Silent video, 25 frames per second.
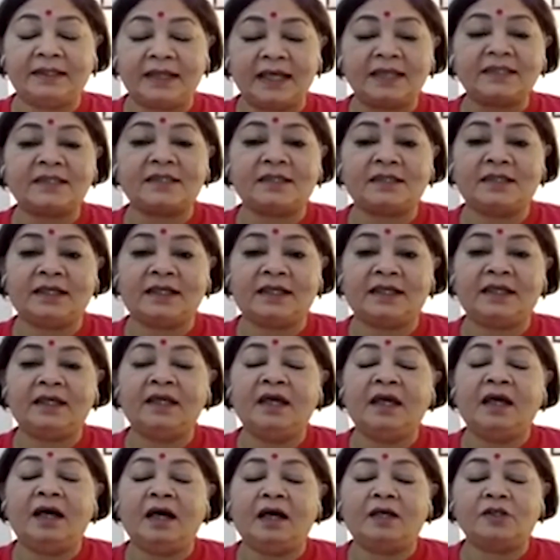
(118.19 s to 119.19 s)
yesterday
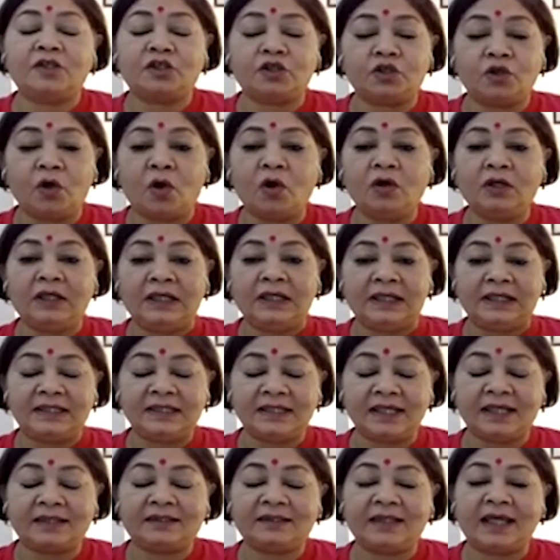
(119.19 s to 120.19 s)
strongly
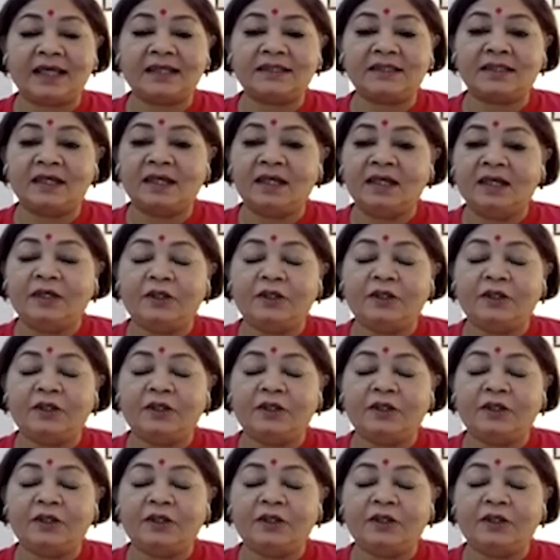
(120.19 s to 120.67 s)
said that,